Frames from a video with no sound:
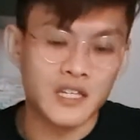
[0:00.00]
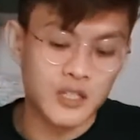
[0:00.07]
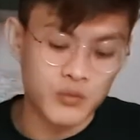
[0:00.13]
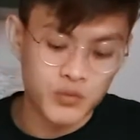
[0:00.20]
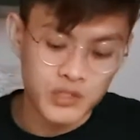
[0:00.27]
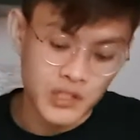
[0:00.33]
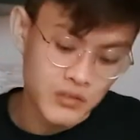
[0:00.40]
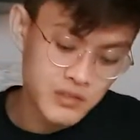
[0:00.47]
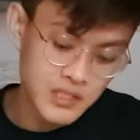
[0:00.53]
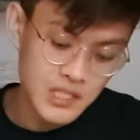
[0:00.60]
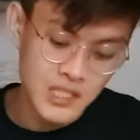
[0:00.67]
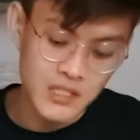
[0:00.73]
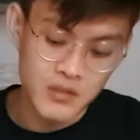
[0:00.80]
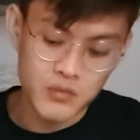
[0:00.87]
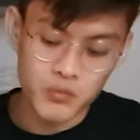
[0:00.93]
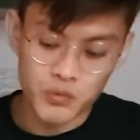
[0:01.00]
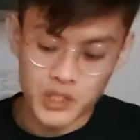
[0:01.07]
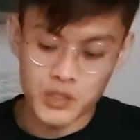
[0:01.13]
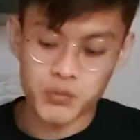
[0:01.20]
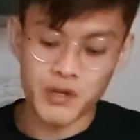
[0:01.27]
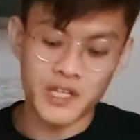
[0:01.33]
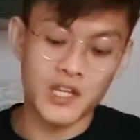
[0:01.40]
and we shall see
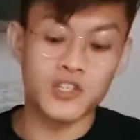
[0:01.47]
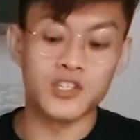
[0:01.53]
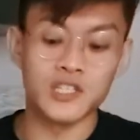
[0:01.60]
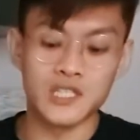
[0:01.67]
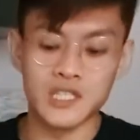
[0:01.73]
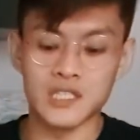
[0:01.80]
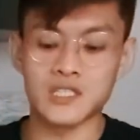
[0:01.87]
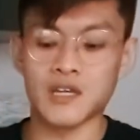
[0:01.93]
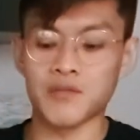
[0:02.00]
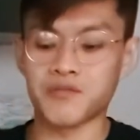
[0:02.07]
which one actually heats up